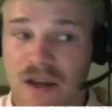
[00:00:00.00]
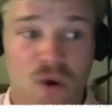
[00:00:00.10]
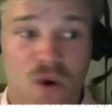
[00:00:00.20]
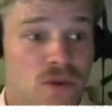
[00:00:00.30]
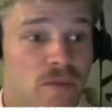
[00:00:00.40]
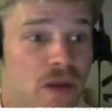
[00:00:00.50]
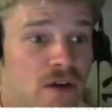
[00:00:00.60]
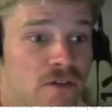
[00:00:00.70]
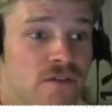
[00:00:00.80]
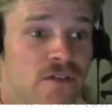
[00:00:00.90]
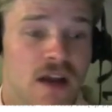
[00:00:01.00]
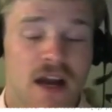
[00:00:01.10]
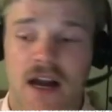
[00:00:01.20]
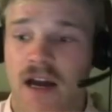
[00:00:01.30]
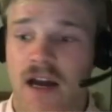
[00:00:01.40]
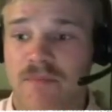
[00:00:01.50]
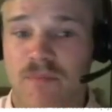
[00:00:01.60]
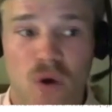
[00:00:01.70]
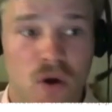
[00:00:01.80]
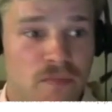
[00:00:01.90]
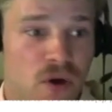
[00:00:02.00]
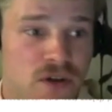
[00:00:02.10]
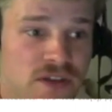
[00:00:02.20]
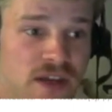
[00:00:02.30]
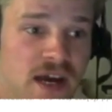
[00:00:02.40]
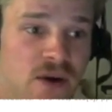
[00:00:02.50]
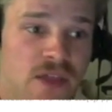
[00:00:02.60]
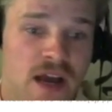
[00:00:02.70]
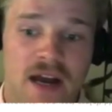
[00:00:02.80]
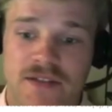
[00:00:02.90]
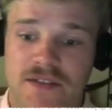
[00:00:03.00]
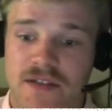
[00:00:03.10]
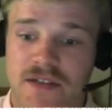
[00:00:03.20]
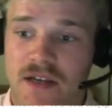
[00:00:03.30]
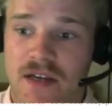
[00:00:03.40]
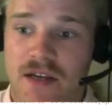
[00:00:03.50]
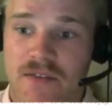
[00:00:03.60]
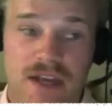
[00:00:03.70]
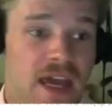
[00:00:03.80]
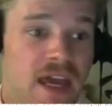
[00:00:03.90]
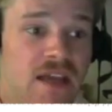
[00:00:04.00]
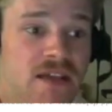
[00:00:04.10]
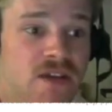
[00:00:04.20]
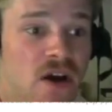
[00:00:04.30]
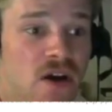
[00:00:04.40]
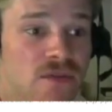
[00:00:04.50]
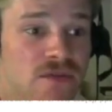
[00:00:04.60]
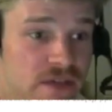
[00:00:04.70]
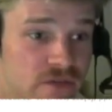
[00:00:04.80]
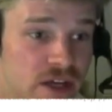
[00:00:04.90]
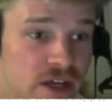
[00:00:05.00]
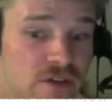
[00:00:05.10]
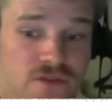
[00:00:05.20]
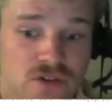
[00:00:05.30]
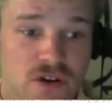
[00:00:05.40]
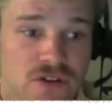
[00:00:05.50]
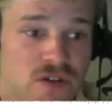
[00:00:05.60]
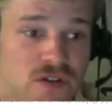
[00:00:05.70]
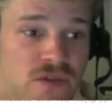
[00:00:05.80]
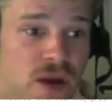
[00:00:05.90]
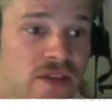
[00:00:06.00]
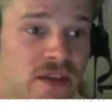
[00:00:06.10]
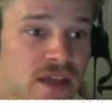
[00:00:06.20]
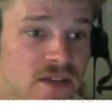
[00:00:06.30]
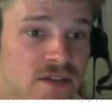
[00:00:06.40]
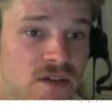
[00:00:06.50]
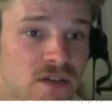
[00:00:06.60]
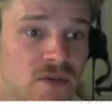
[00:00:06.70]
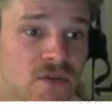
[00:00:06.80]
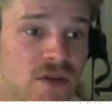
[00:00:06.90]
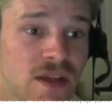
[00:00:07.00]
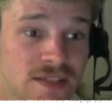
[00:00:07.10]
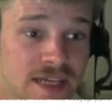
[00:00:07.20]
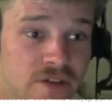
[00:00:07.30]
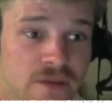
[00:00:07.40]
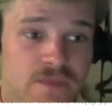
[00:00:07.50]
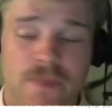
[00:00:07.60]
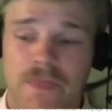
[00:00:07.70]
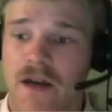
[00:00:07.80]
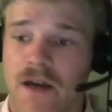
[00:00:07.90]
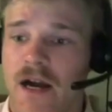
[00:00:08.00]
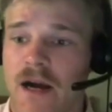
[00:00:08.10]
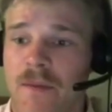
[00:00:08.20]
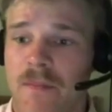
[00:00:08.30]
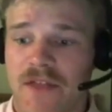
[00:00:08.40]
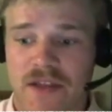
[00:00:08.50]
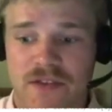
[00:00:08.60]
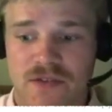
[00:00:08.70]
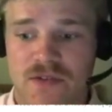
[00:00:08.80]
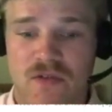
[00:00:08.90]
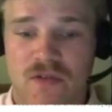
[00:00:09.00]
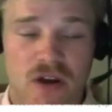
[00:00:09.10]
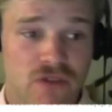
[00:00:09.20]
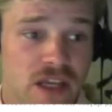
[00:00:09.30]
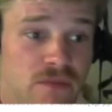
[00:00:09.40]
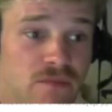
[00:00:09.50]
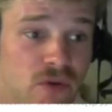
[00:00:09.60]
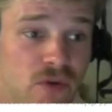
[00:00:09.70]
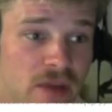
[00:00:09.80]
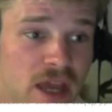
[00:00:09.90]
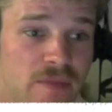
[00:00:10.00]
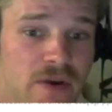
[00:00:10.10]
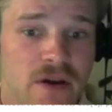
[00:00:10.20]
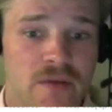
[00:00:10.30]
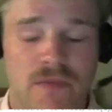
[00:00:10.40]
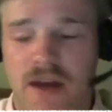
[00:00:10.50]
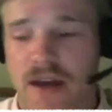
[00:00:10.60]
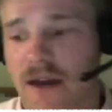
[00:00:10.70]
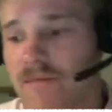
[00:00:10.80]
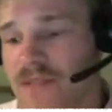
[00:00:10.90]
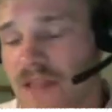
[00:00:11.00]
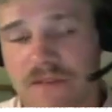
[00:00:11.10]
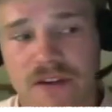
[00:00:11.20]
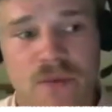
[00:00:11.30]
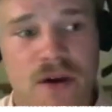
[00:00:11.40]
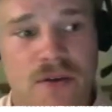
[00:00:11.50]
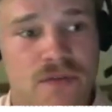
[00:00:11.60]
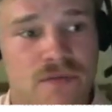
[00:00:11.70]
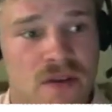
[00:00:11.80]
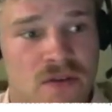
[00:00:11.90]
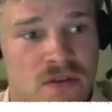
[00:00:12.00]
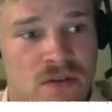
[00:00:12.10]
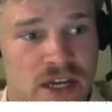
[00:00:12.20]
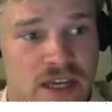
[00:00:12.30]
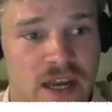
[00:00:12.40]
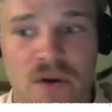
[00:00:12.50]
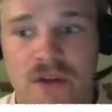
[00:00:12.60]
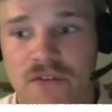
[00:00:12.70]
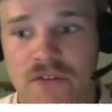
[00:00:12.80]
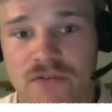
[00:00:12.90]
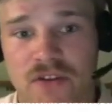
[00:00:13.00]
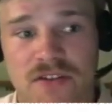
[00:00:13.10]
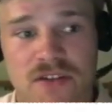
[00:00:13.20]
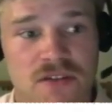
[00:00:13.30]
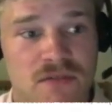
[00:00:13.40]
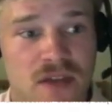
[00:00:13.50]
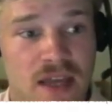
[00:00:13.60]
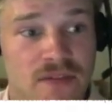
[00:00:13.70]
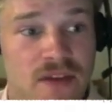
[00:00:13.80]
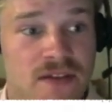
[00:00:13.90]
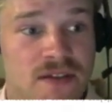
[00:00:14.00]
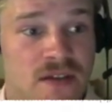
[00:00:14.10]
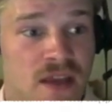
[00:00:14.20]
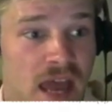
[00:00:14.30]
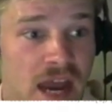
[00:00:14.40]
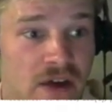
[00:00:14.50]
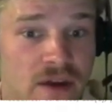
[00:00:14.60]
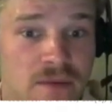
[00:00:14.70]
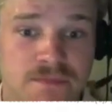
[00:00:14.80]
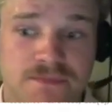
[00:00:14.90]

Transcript: called the bluff and pointed out that the inhalers aren't delivering enough drug to where they need to deliver. I think this is a really great paper, definitely worth checking out if you're interested in this area.